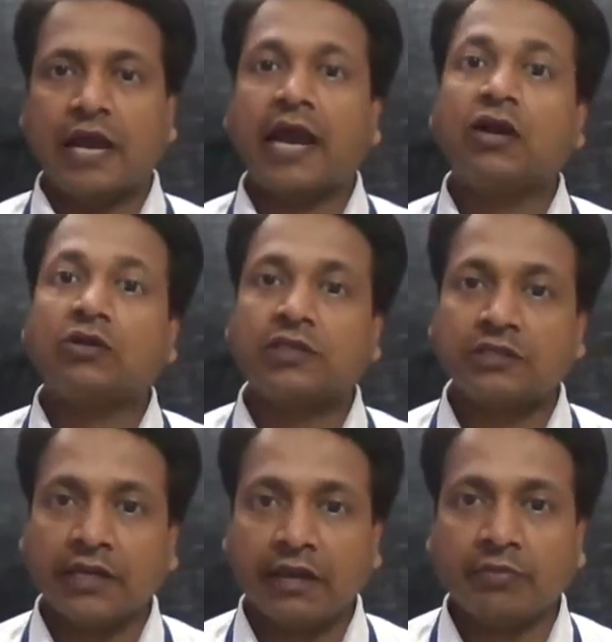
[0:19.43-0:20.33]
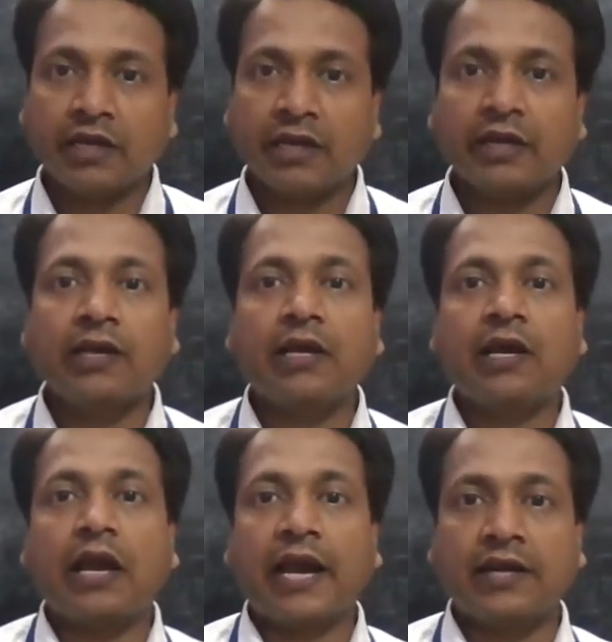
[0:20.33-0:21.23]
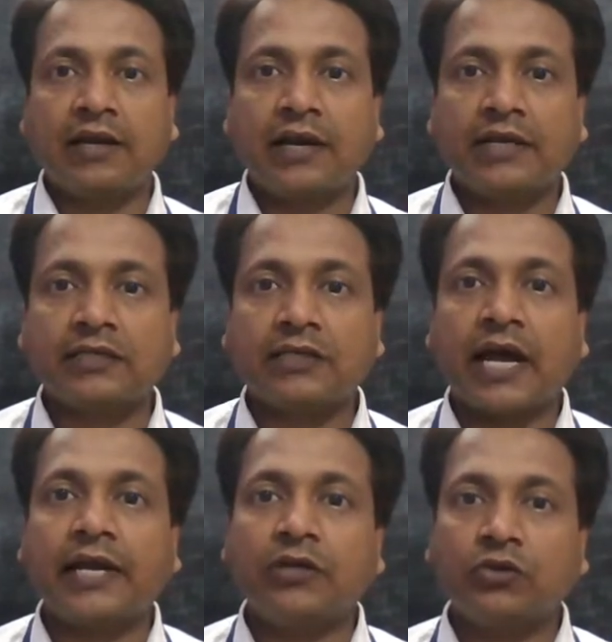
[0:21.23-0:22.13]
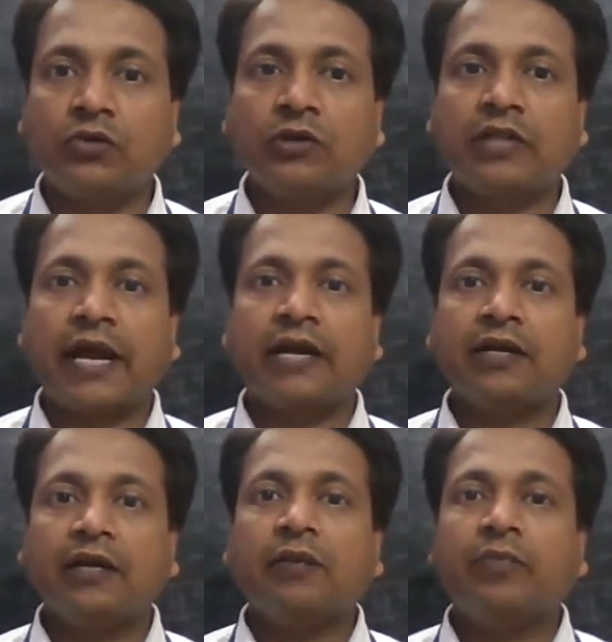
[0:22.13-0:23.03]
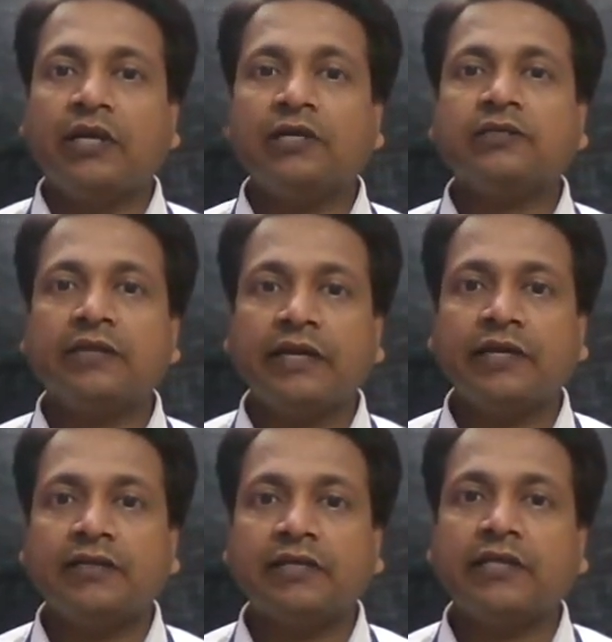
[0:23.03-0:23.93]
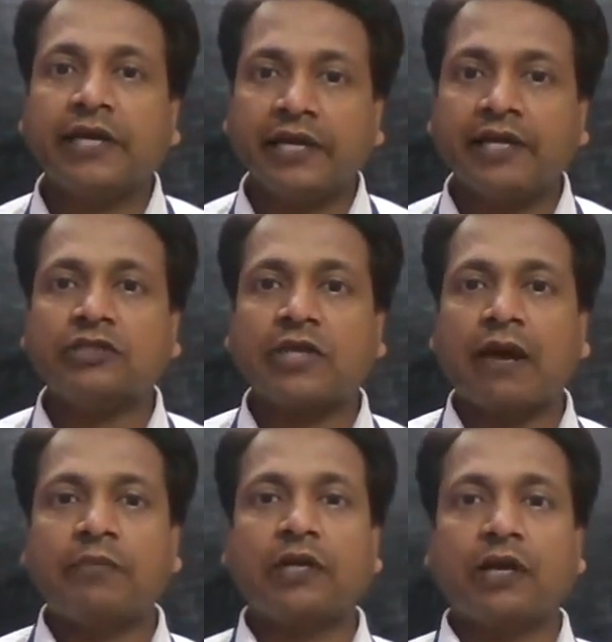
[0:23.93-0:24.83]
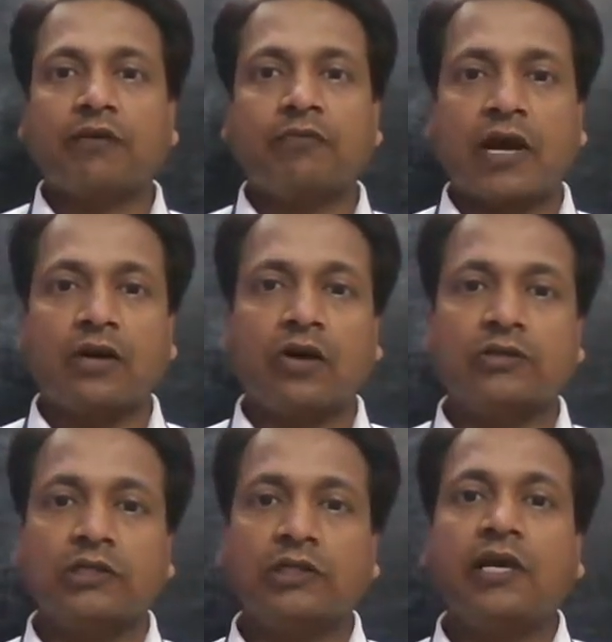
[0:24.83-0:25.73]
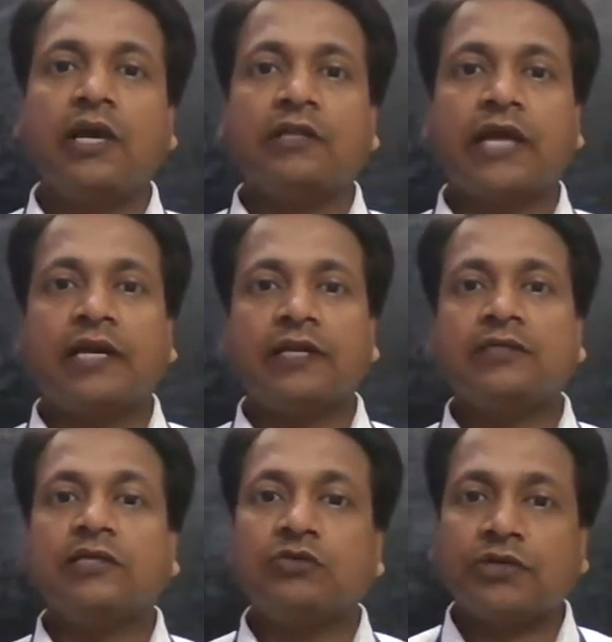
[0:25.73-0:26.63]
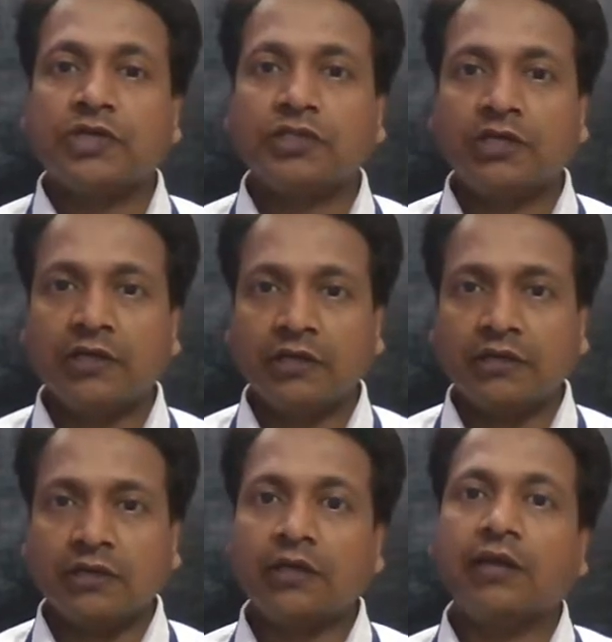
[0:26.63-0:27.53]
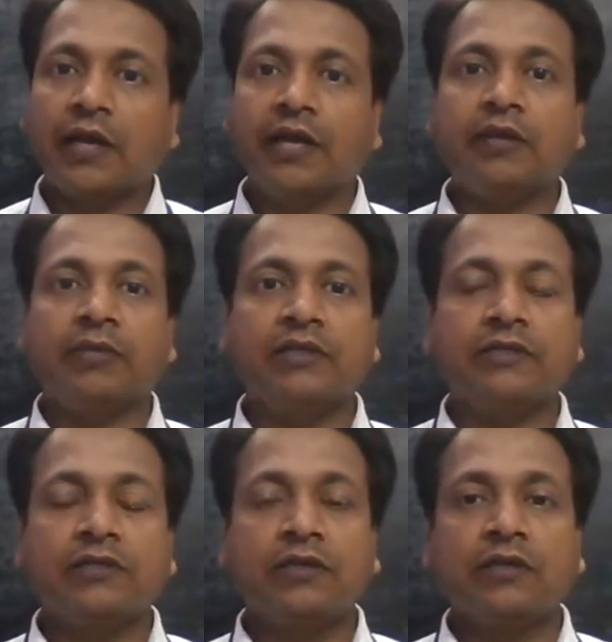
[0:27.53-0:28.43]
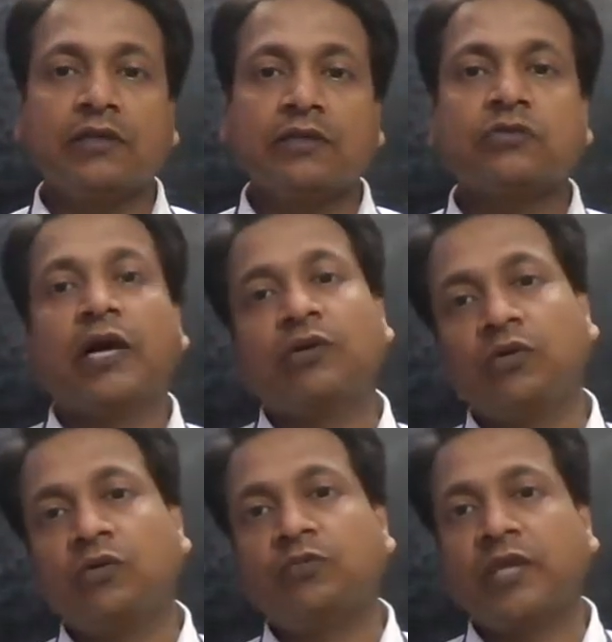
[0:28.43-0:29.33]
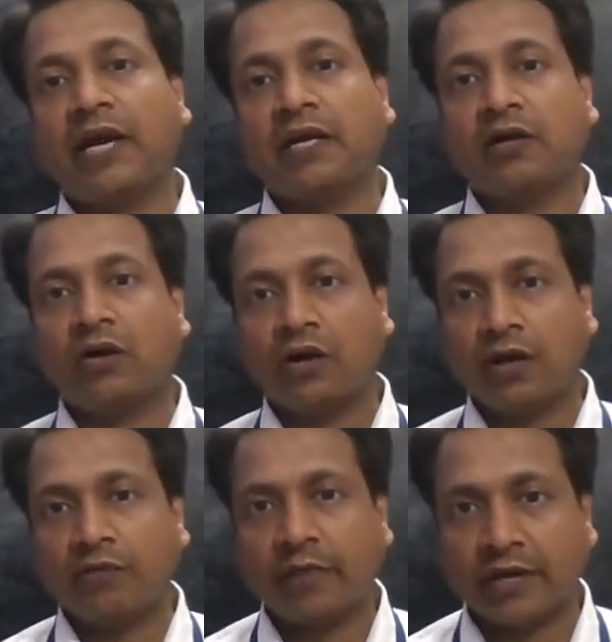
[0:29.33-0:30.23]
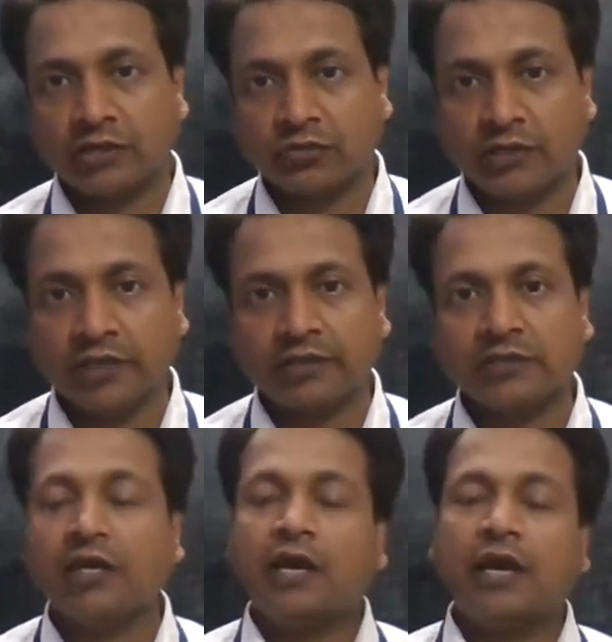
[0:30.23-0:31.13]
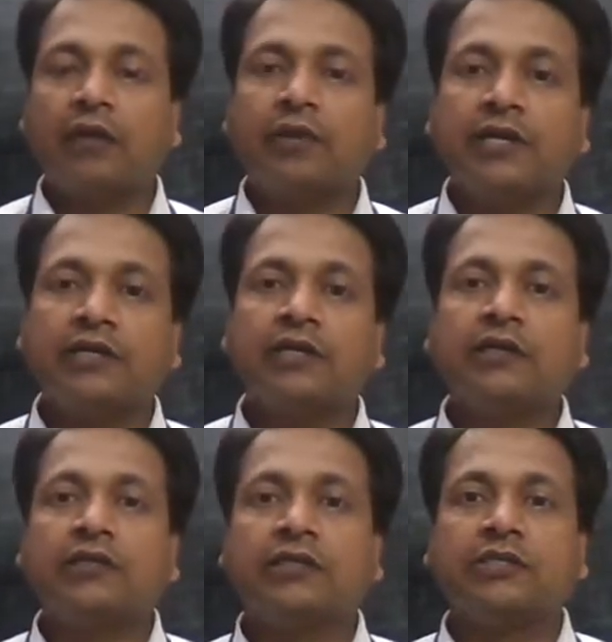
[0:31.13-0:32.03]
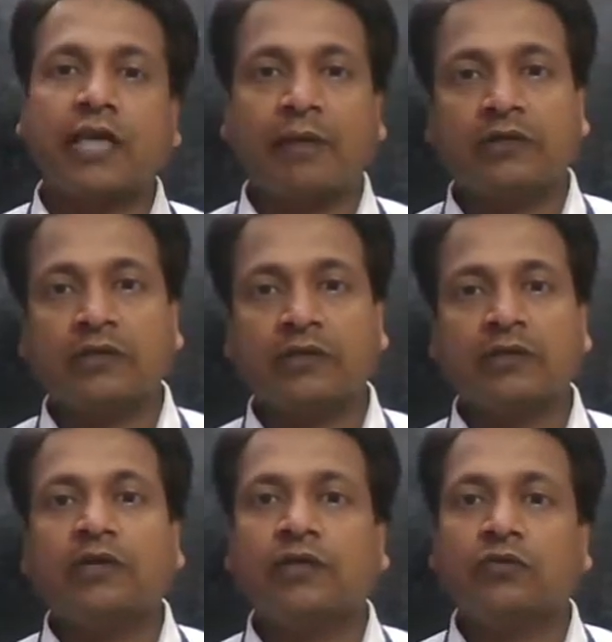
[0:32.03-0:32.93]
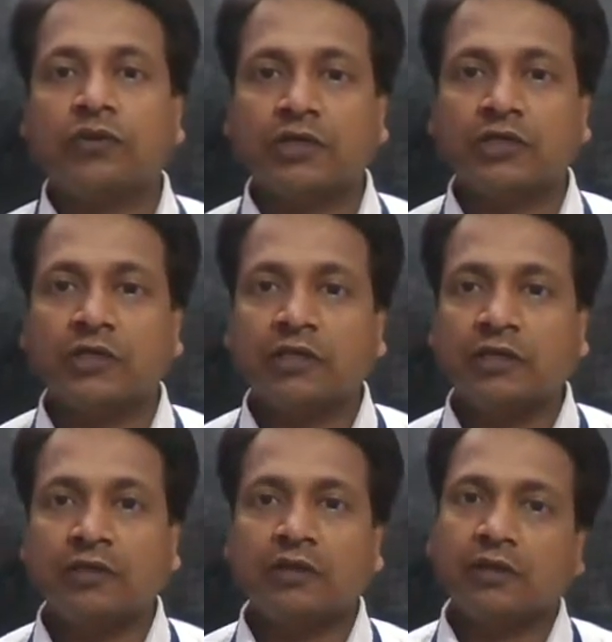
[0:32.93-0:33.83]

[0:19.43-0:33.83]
And on the same day, at last, I told that please read the second chapter of biology, that is nutrition in animals. So I hope that all of my students have read the chapter nutrition in animals.